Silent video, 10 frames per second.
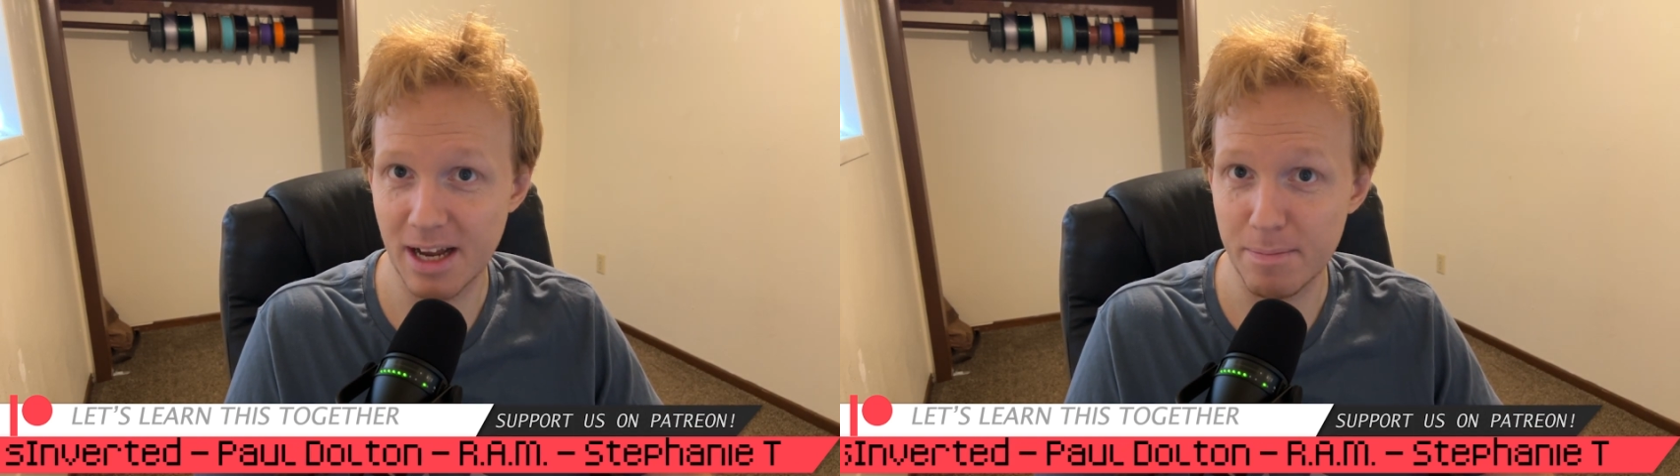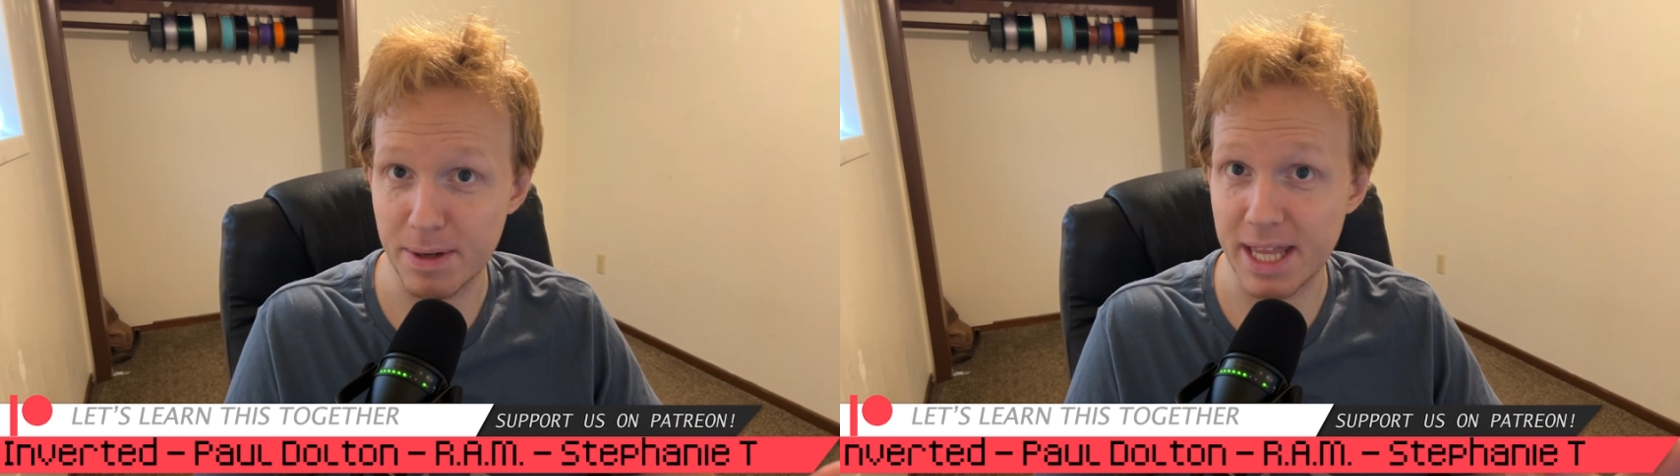
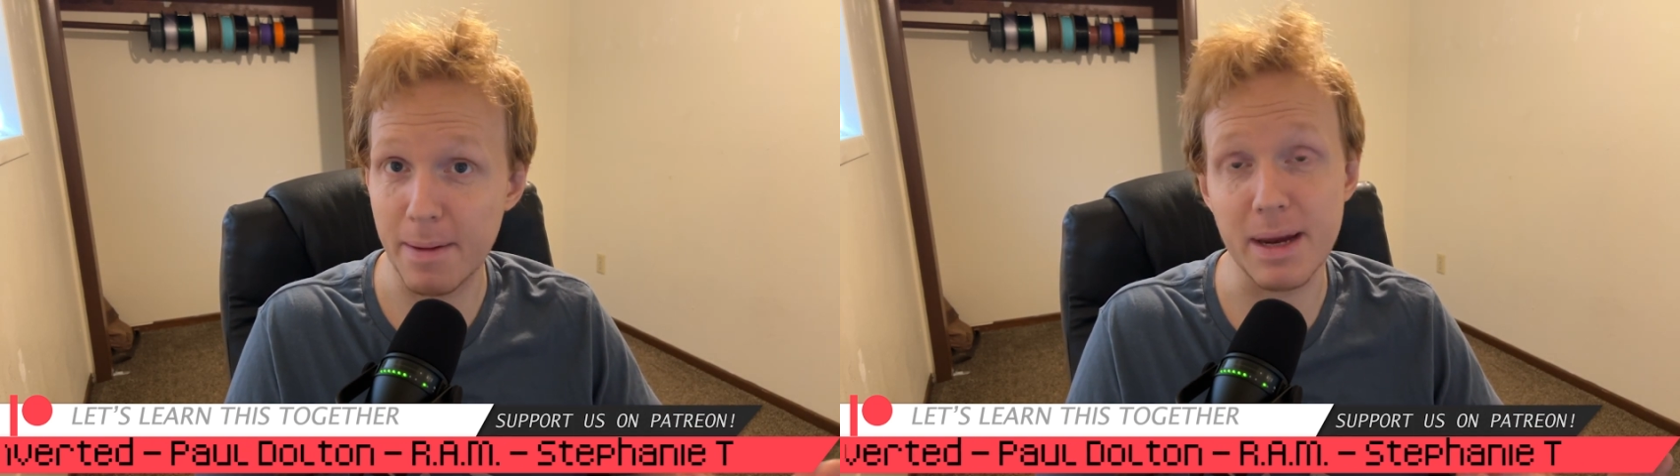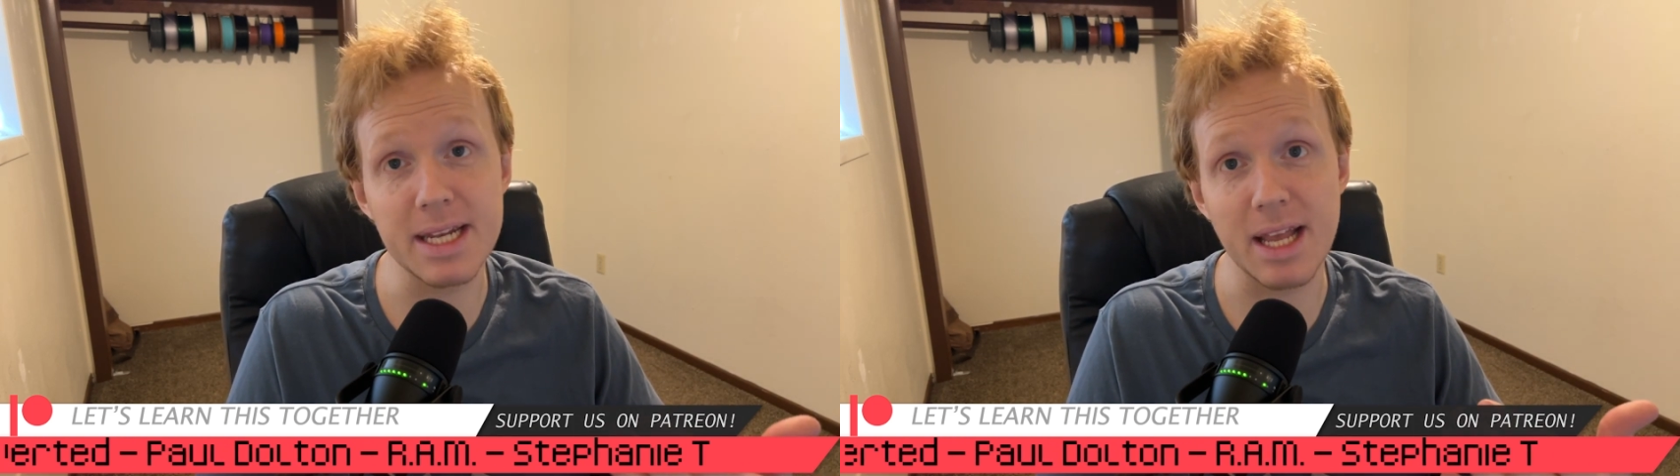but that
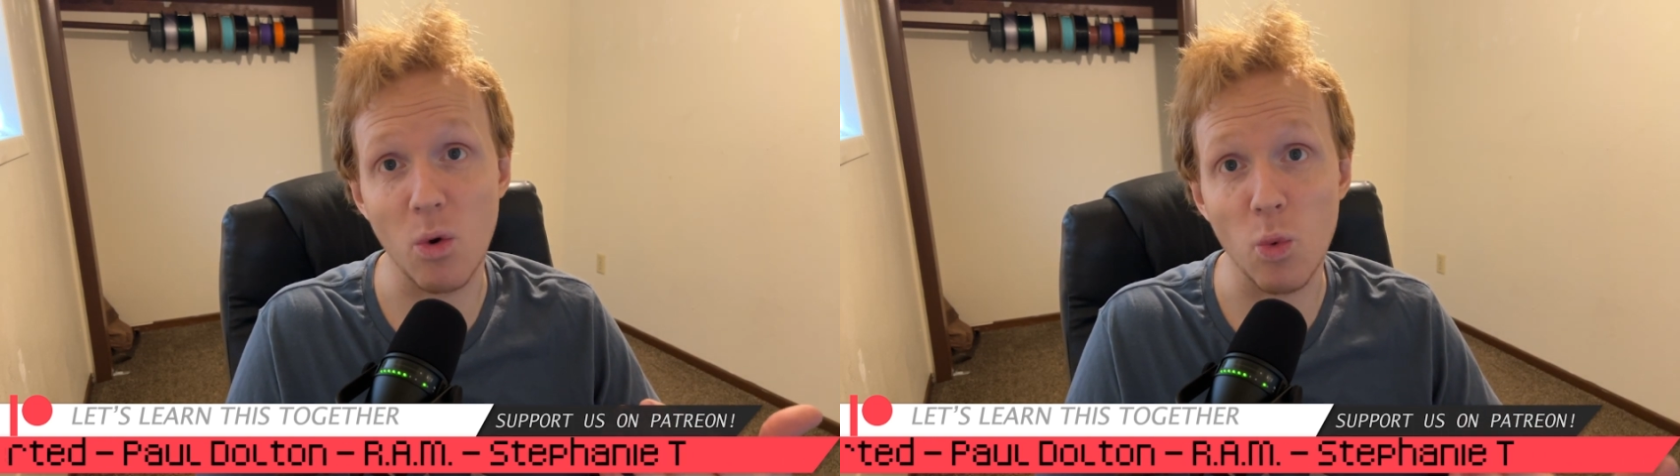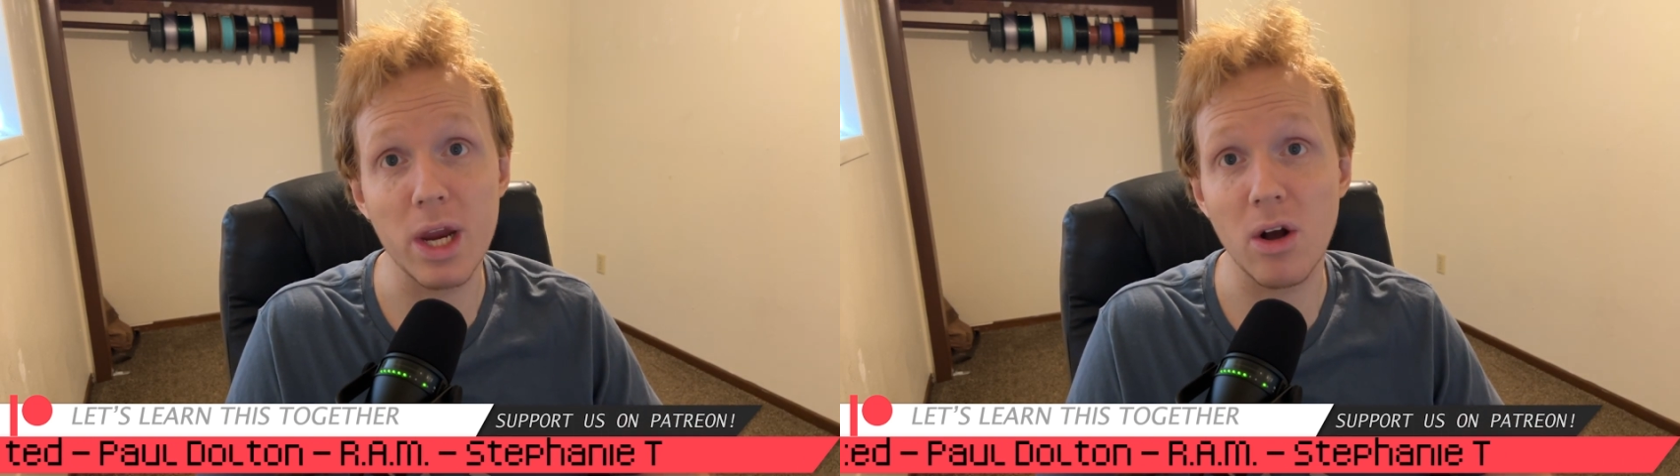means that
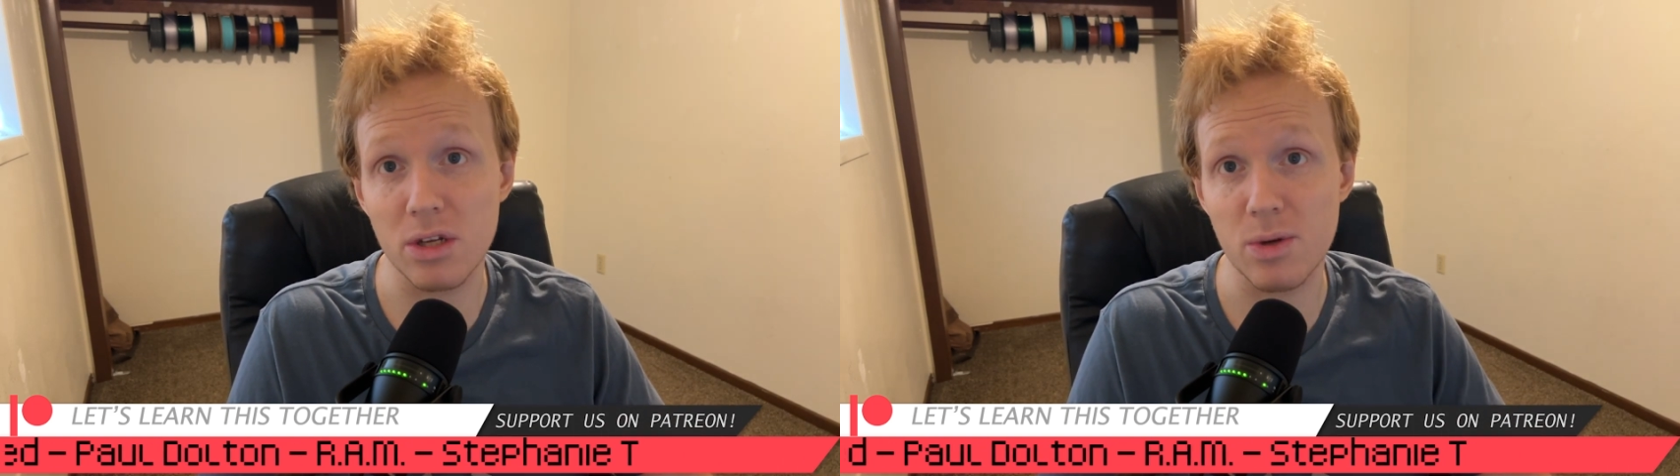we also